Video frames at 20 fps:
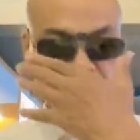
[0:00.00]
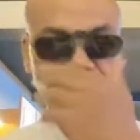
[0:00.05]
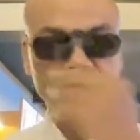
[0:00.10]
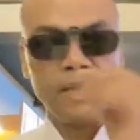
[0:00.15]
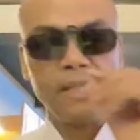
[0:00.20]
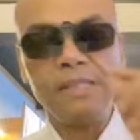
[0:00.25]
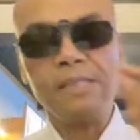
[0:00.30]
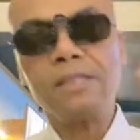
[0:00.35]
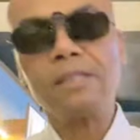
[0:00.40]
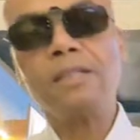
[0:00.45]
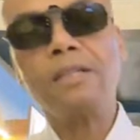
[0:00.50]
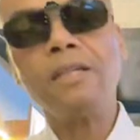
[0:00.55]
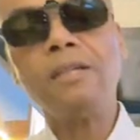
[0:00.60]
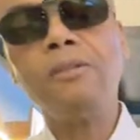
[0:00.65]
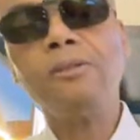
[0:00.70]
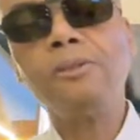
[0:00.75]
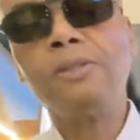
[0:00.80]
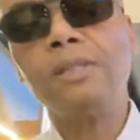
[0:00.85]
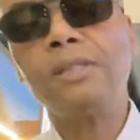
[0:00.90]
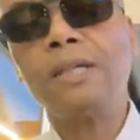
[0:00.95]
A
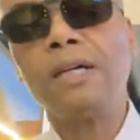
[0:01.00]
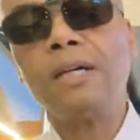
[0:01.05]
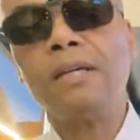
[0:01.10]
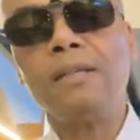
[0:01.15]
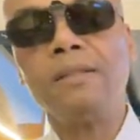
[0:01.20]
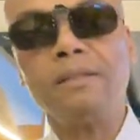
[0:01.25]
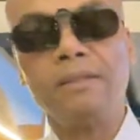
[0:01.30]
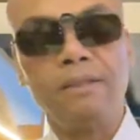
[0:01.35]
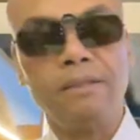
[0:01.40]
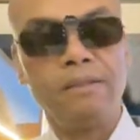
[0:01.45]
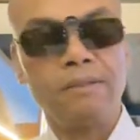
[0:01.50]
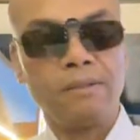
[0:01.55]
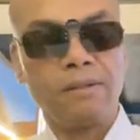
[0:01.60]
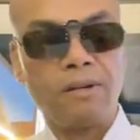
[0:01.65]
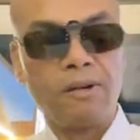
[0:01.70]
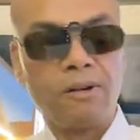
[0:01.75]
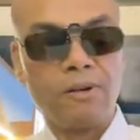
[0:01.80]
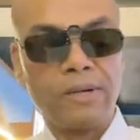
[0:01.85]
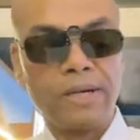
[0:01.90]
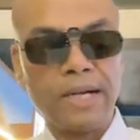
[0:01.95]
skill set.
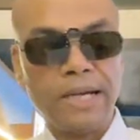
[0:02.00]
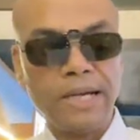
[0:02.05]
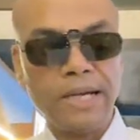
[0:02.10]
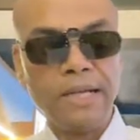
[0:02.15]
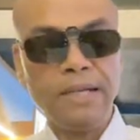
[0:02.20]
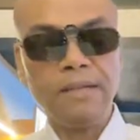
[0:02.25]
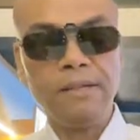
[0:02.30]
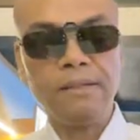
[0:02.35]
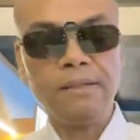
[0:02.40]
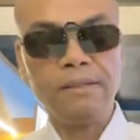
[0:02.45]
Okay?